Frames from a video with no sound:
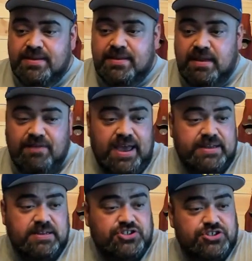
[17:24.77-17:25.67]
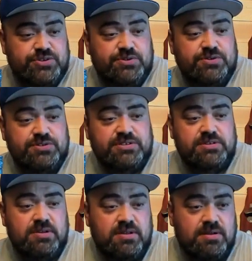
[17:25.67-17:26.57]
If I had to choose
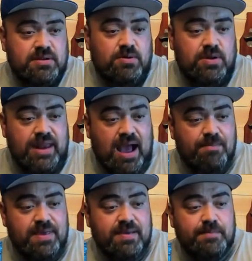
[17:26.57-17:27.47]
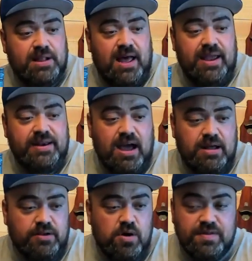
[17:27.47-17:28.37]
not being blind,
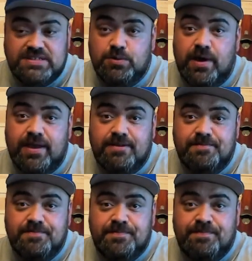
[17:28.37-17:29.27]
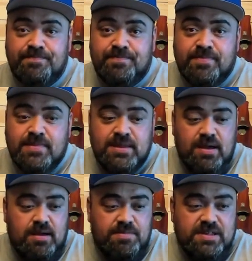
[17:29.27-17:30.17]
I'll go this way.
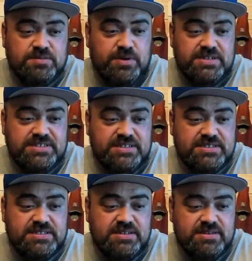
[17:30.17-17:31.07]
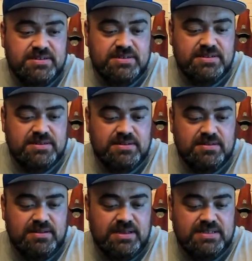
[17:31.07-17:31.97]
This one is just,
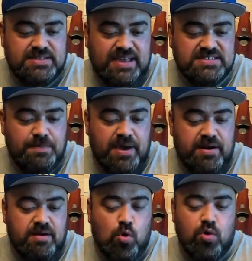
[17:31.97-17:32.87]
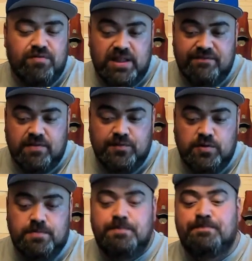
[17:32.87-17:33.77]
it tastes better, more
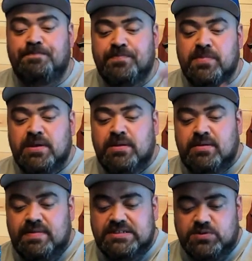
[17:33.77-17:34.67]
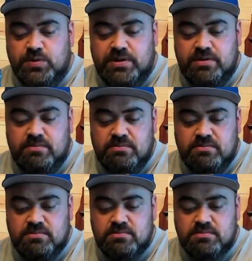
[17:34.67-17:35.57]
flavorful. This one,
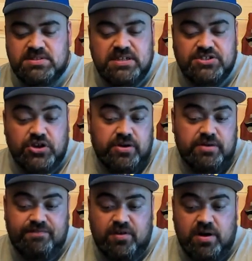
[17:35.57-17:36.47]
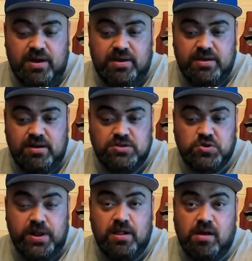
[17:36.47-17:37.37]
it's good for a, you know,
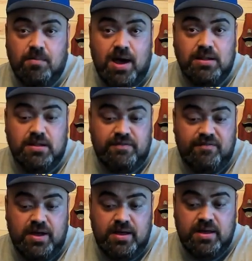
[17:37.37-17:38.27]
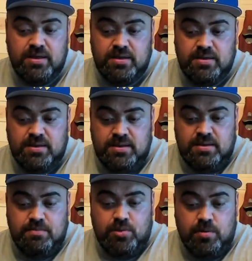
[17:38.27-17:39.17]
$20 bottle of
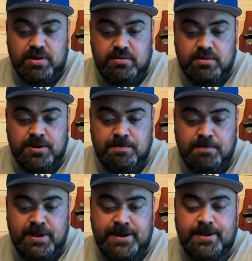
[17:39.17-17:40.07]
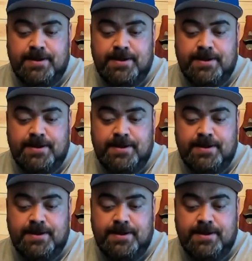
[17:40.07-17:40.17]
bourbon, but